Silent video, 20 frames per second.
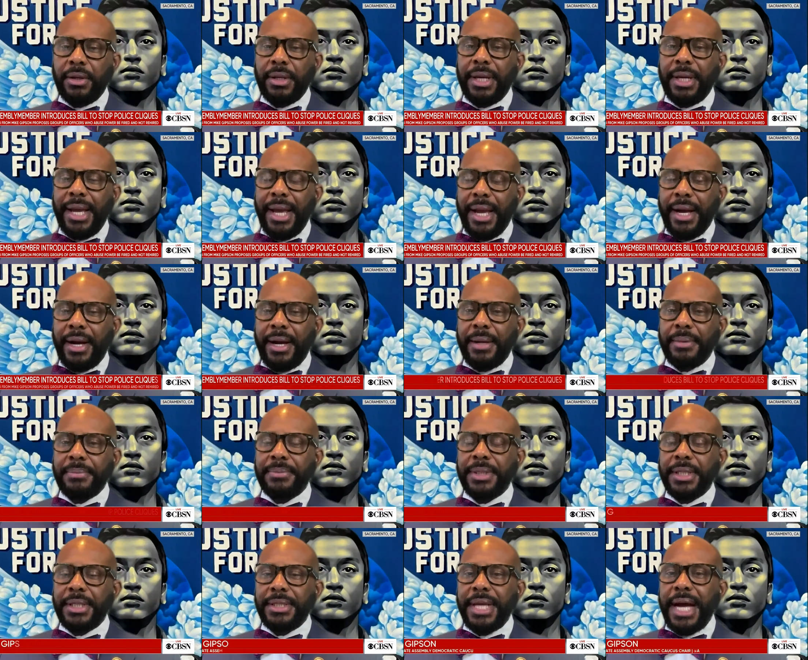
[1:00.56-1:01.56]
Speaker 1: Bill
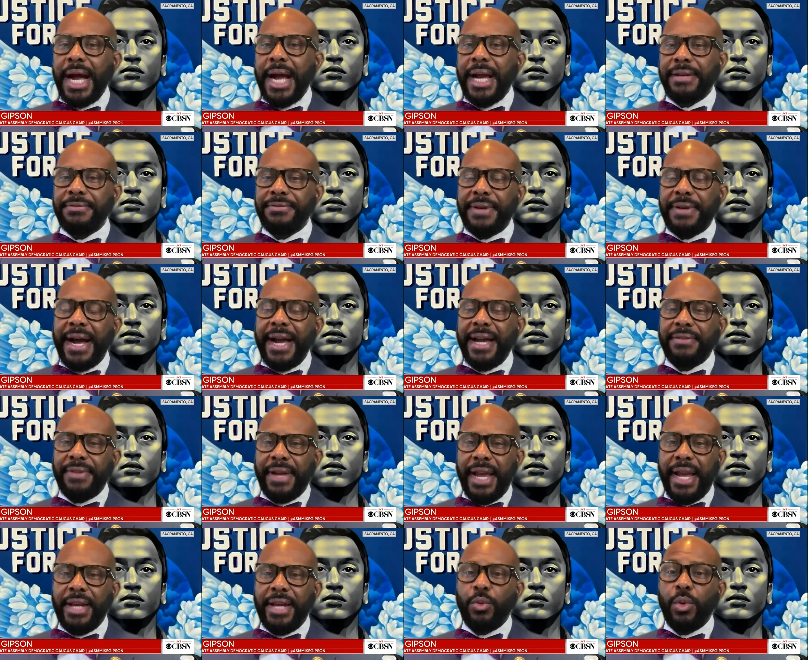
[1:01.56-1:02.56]

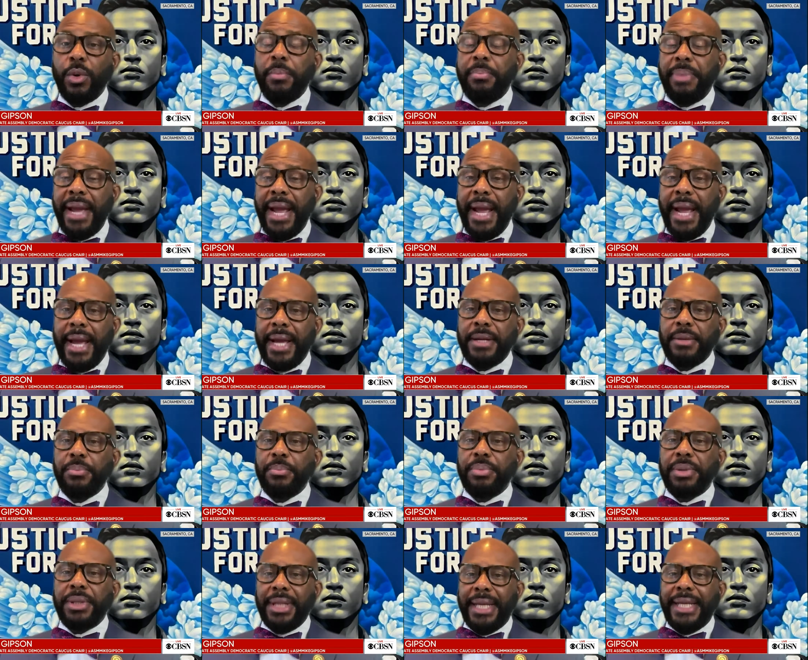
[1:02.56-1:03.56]
958 will
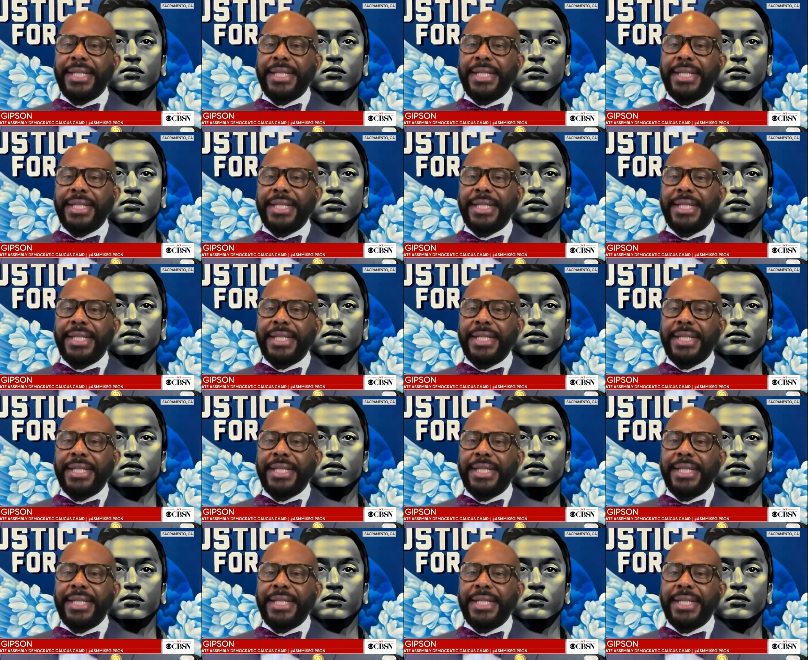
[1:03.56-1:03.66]
ban